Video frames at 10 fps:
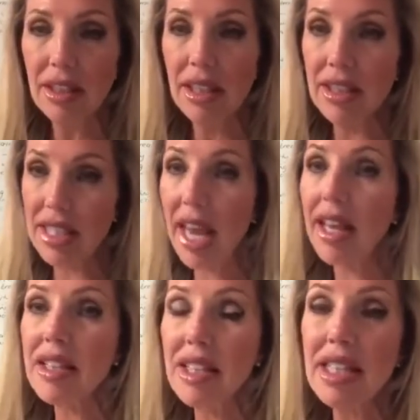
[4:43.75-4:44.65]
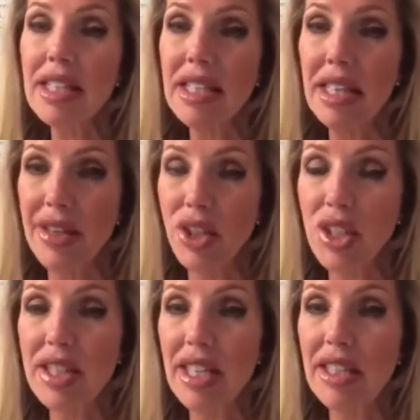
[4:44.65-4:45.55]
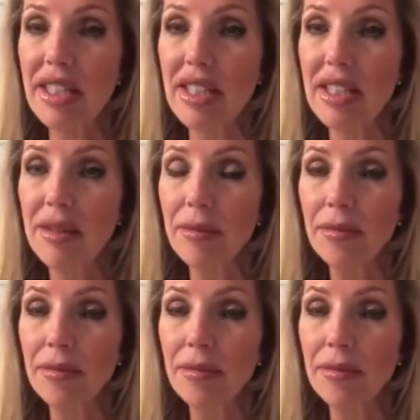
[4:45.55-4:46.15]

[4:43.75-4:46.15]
and taken to these detention centres